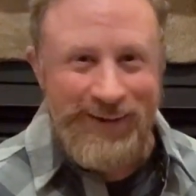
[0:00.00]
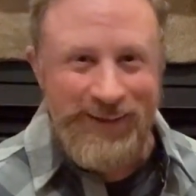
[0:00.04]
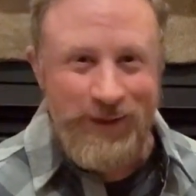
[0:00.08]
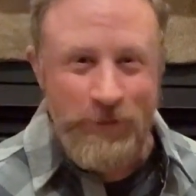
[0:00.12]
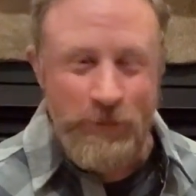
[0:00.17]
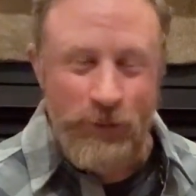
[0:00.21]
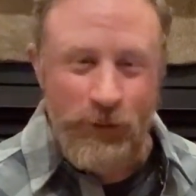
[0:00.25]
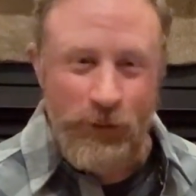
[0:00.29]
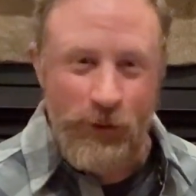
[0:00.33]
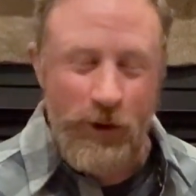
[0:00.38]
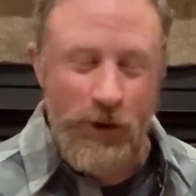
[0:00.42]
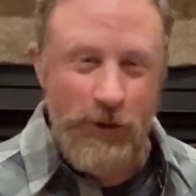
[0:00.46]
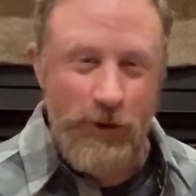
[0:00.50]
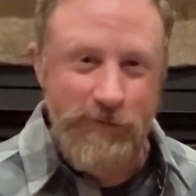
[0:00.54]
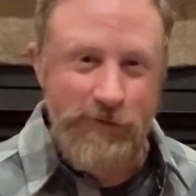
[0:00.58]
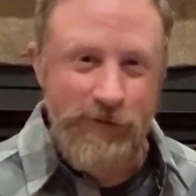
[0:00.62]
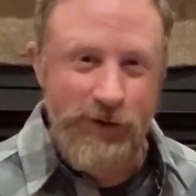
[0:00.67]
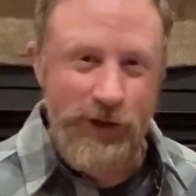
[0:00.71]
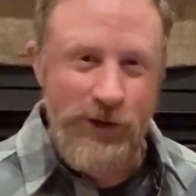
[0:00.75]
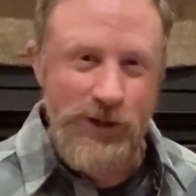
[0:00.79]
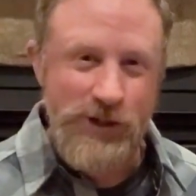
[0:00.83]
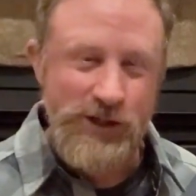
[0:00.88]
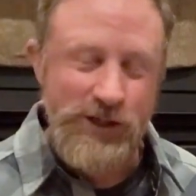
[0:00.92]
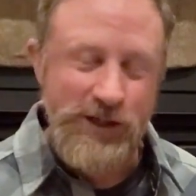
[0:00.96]
the Pro
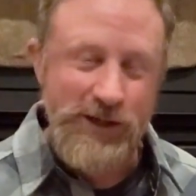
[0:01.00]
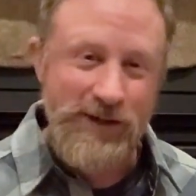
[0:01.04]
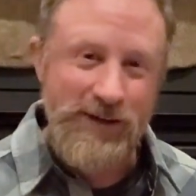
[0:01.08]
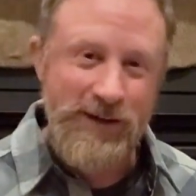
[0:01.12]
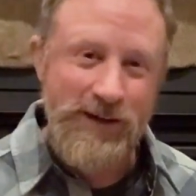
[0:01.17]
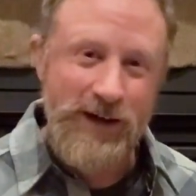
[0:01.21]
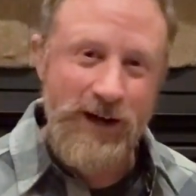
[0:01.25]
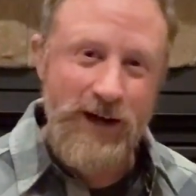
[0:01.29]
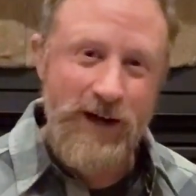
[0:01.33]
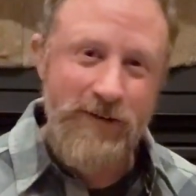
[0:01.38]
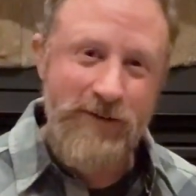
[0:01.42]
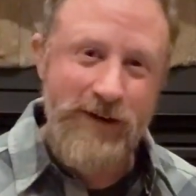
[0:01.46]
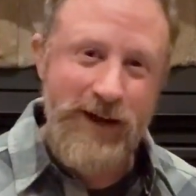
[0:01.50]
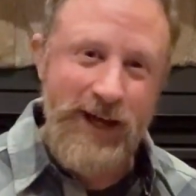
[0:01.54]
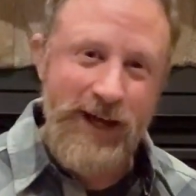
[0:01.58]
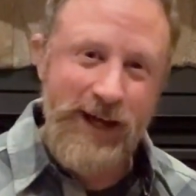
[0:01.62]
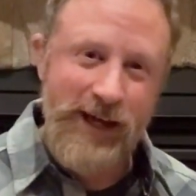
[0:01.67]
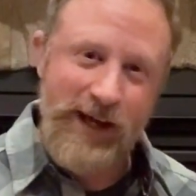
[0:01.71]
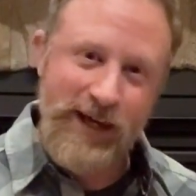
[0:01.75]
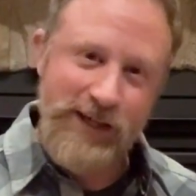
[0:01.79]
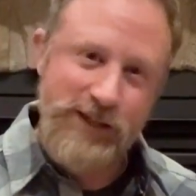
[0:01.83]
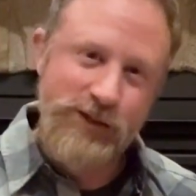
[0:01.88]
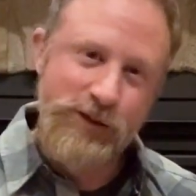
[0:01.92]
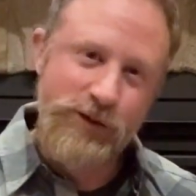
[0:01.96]
version of
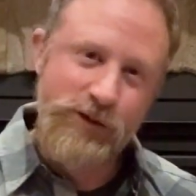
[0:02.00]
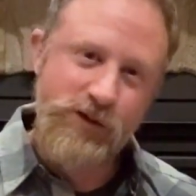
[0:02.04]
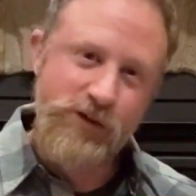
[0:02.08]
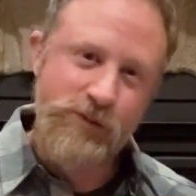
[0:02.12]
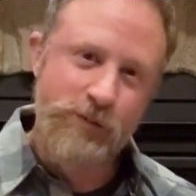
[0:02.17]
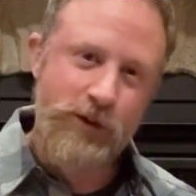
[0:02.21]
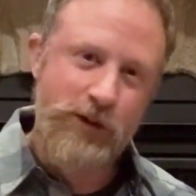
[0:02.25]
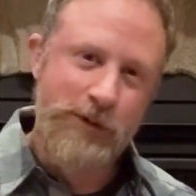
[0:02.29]
AI Children's